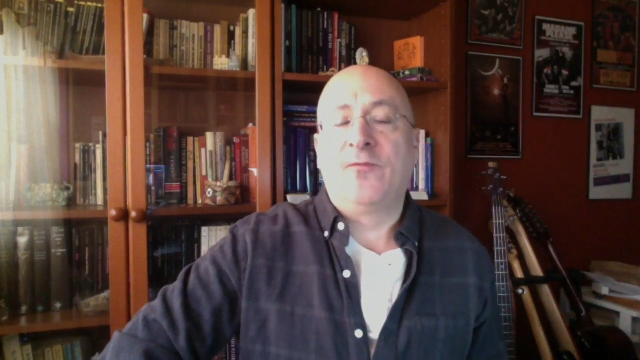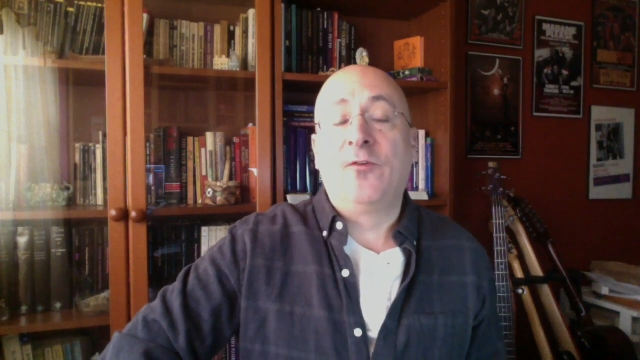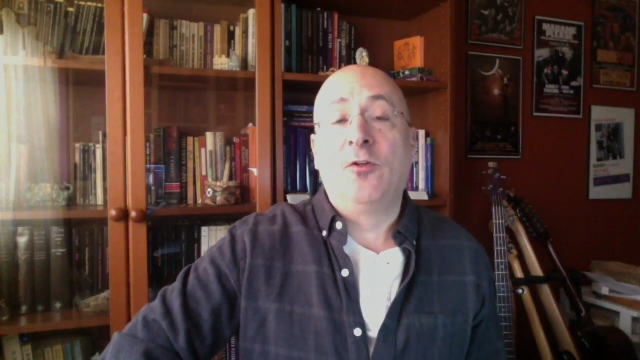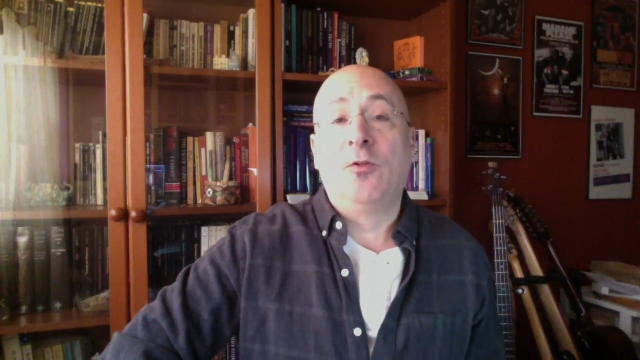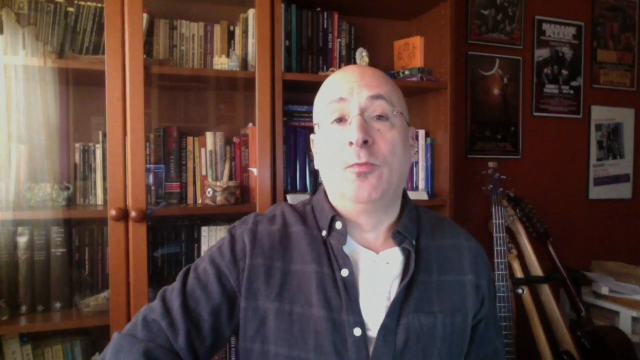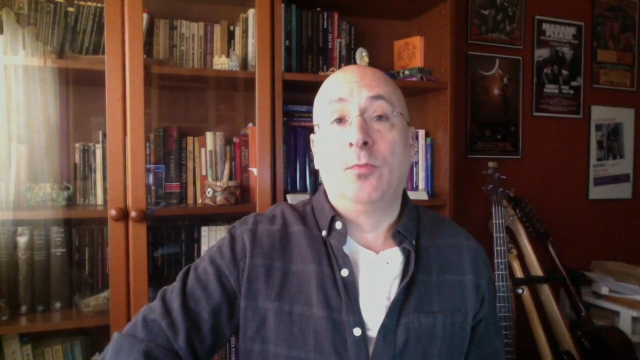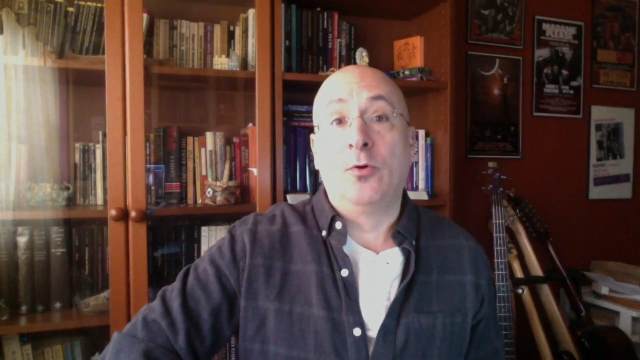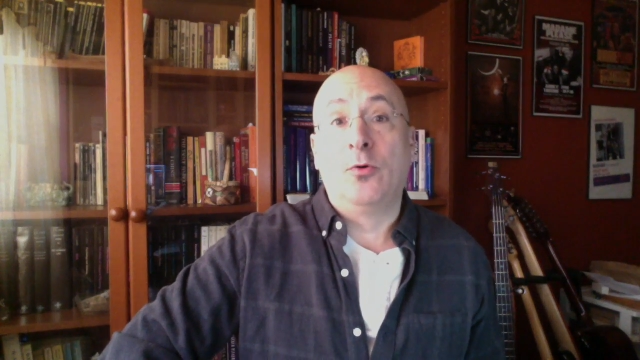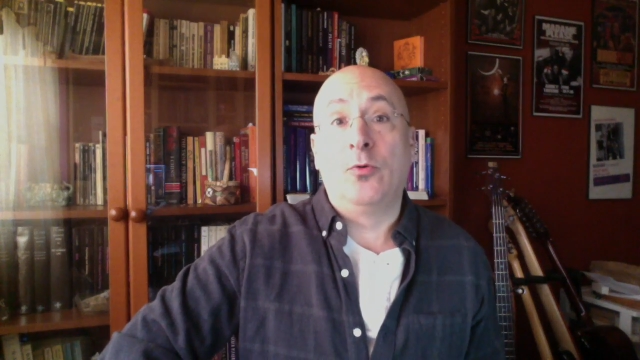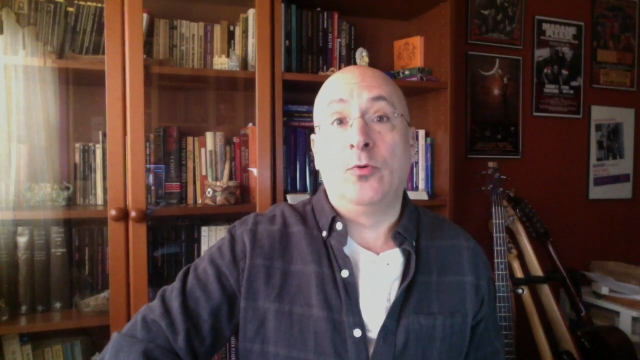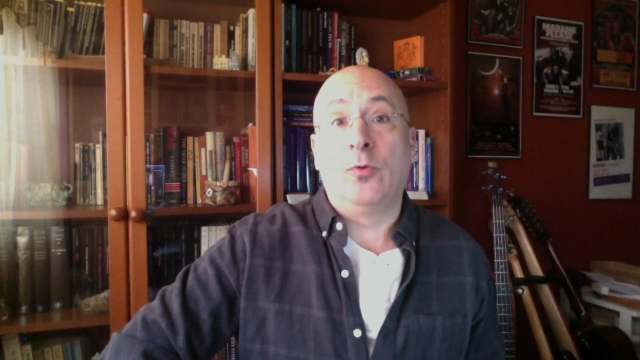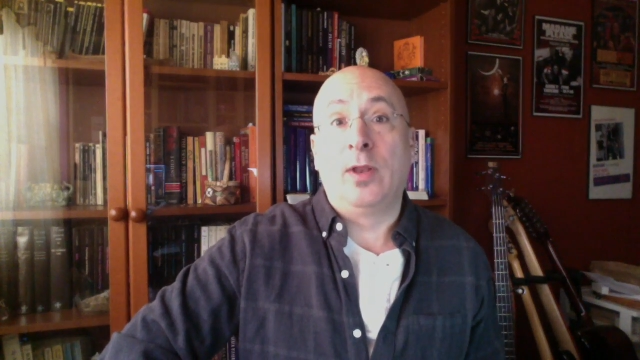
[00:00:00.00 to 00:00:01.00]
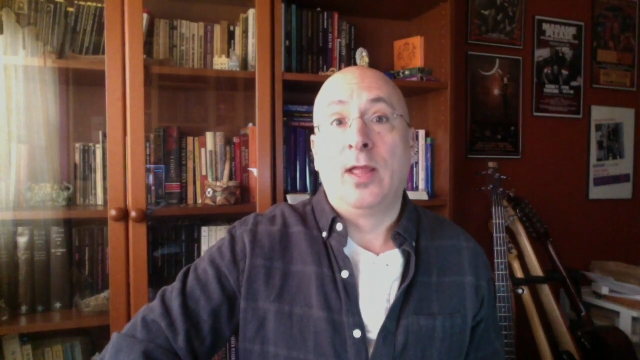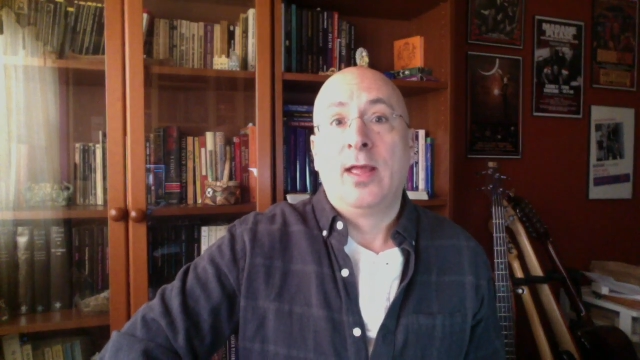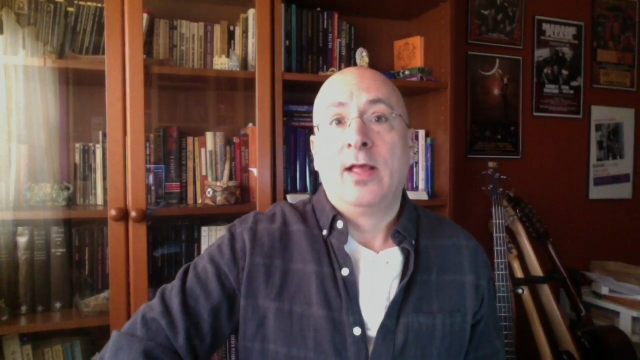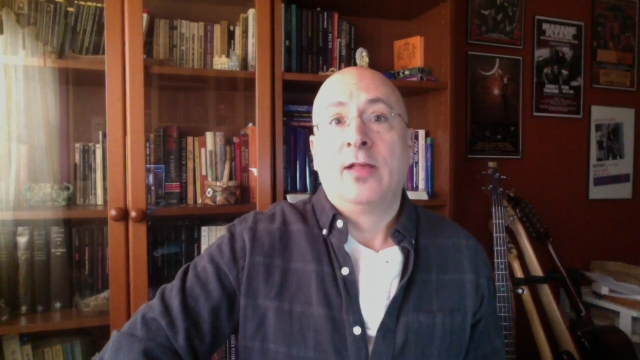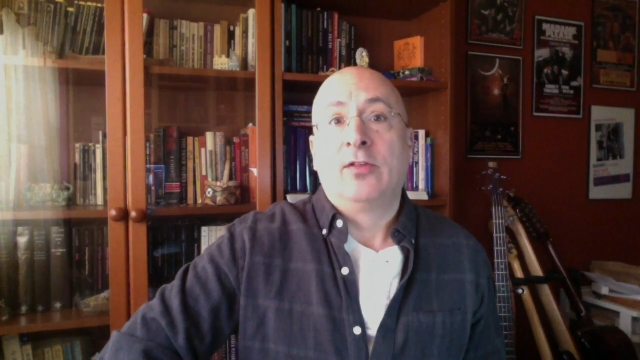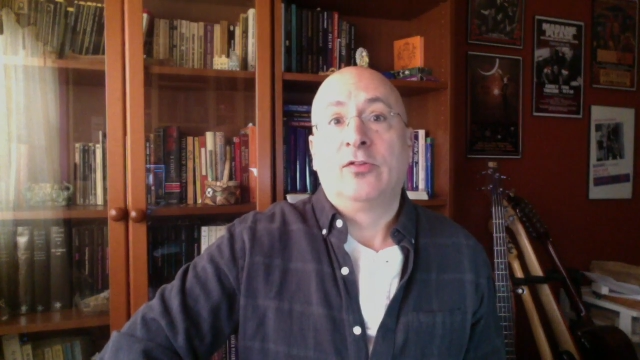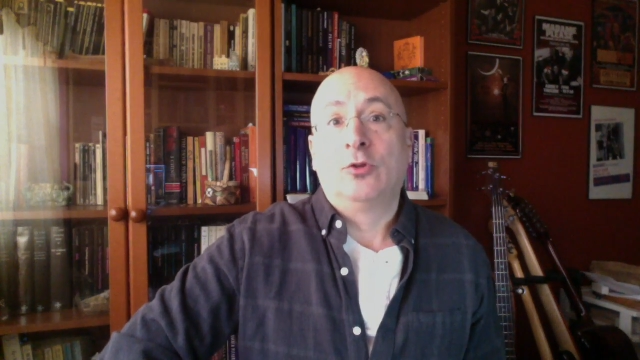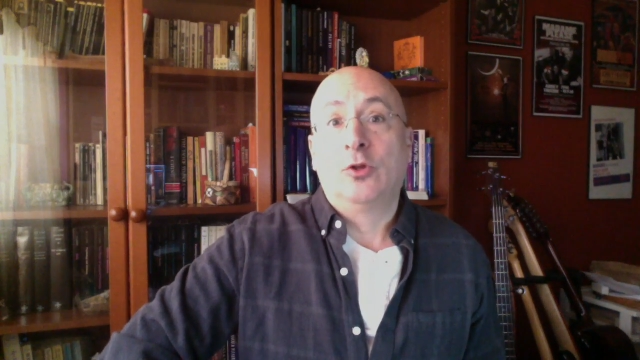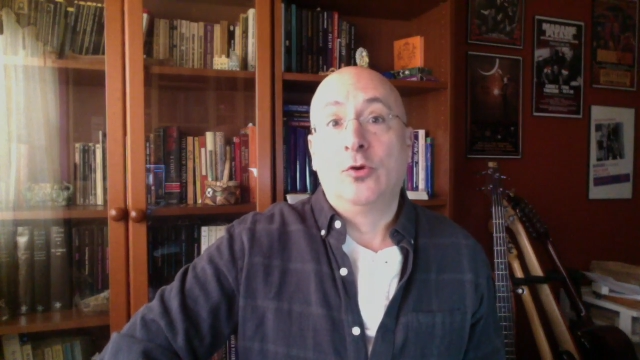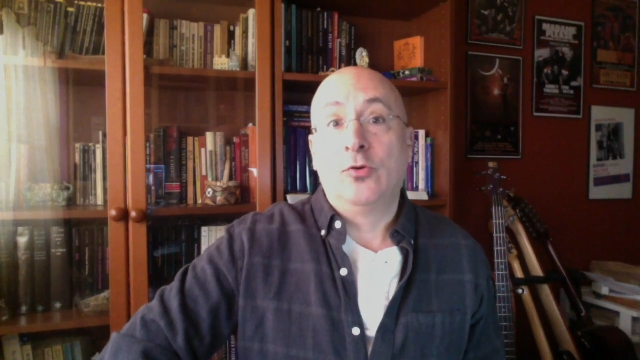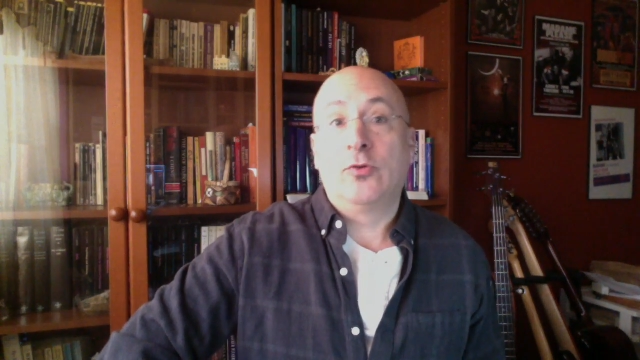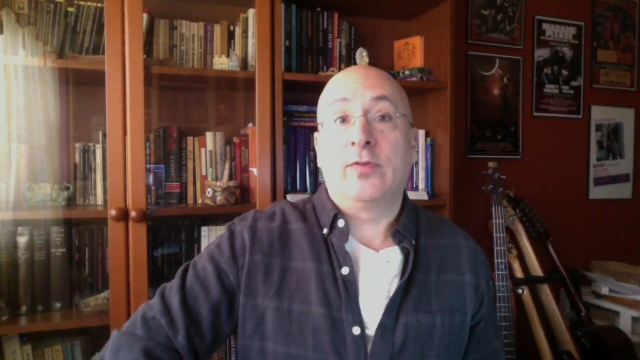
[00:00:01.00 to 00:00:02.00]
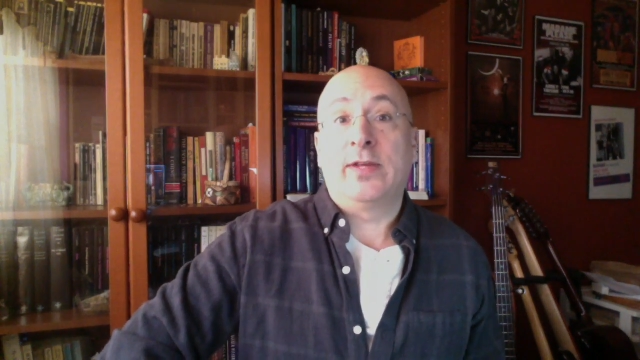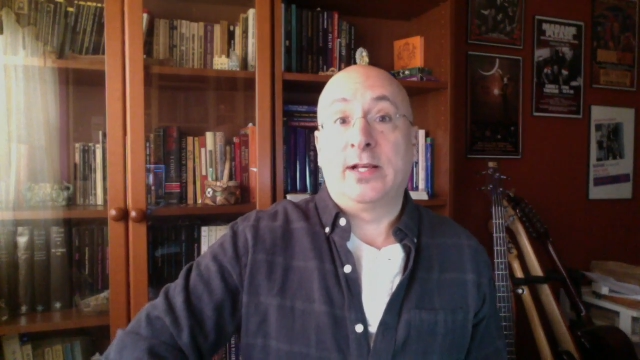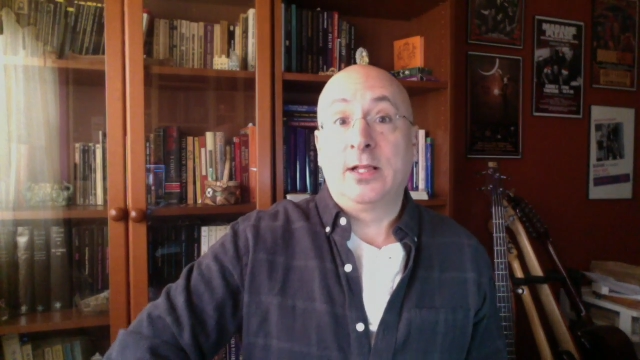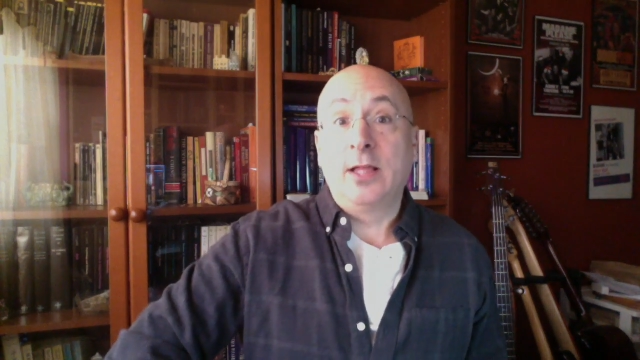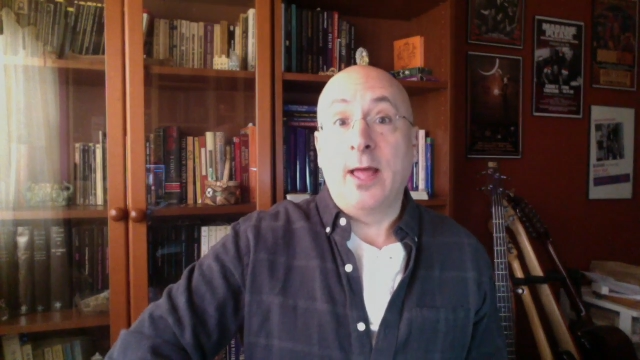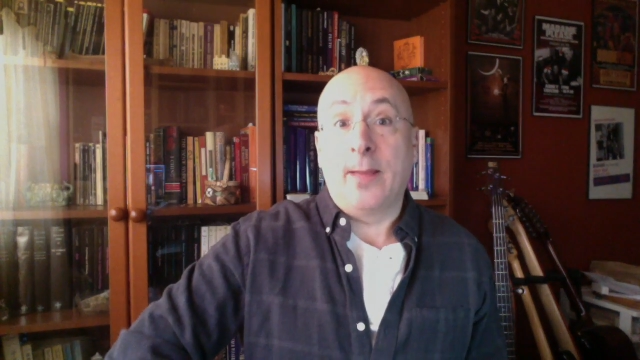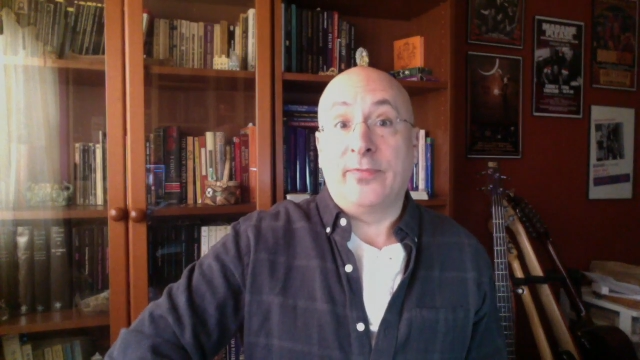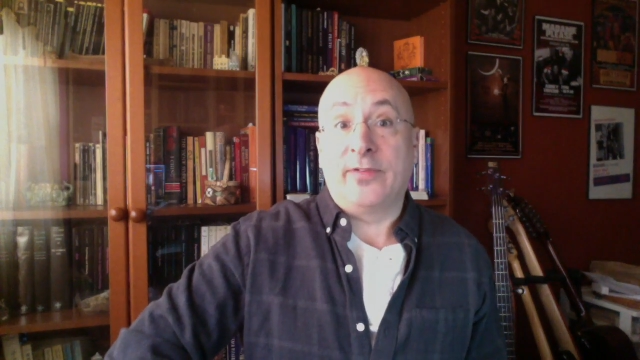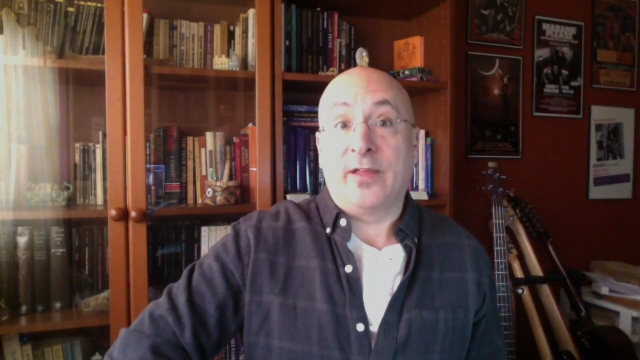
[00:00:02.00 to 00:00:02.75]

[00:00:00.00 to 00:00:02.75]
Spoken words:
full moon lunar eclipse.